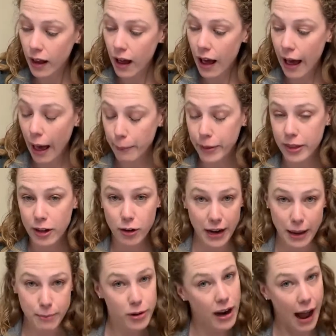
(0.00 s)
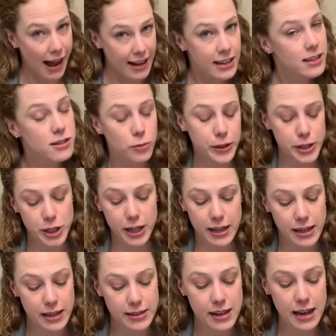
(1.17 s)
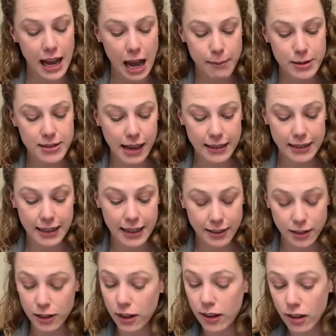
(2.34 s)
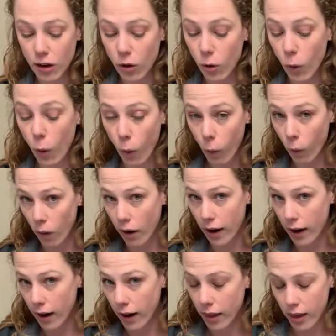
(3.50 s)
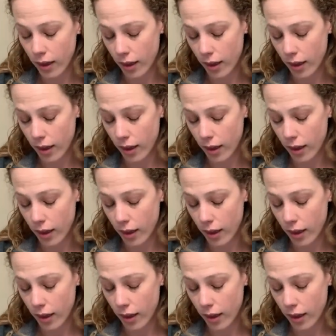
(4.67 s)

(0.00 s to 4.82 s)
the grand prize, which is an Amazon Kindle, or